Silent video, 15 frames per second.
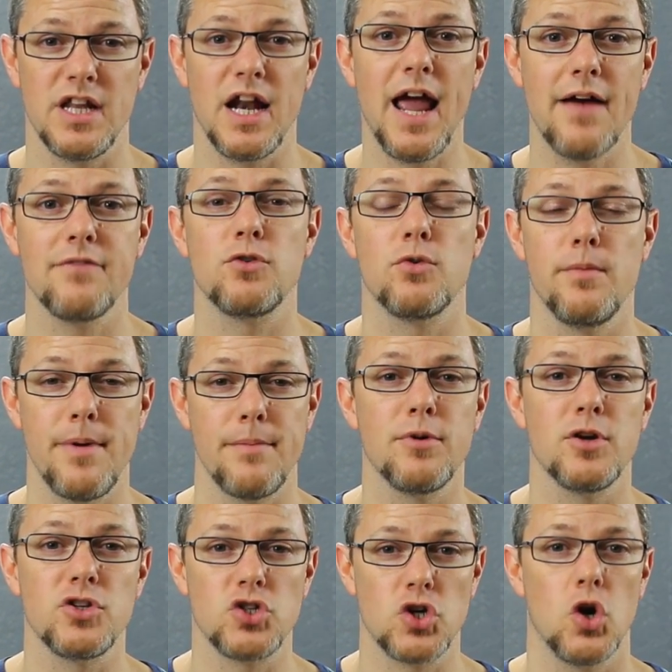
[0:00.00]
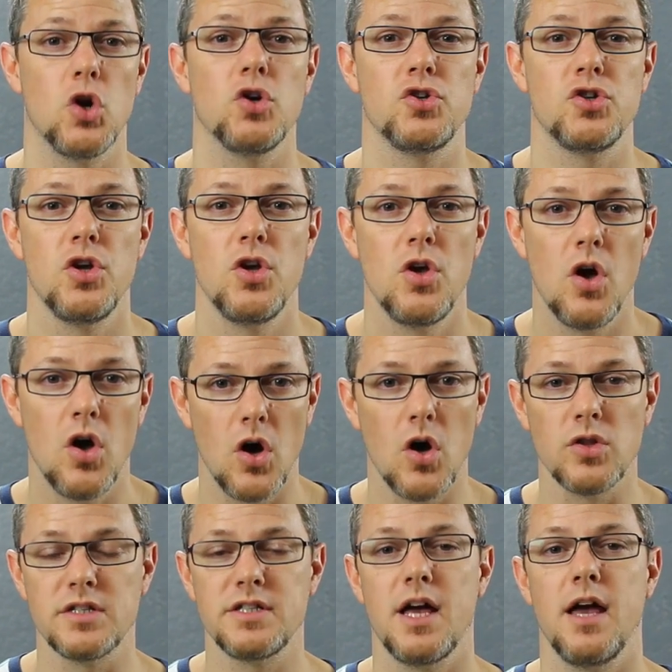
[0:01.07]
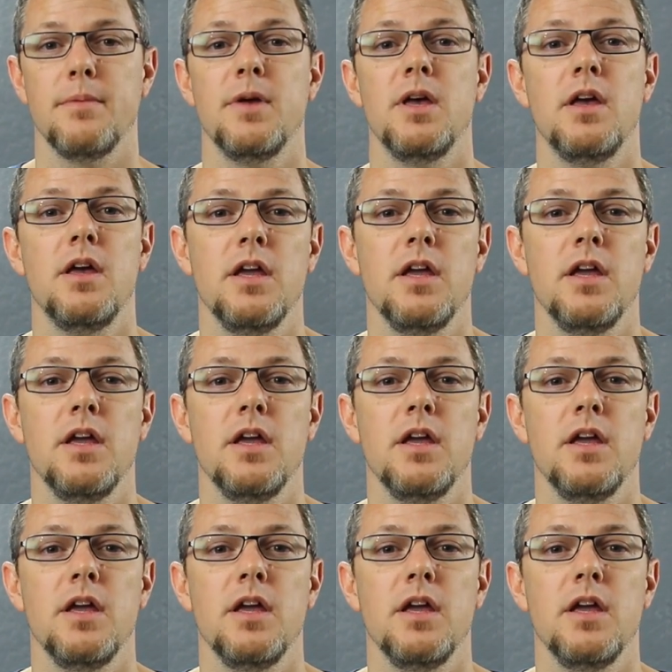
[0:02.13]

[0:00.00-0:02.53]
that I have to remember to charge all the time.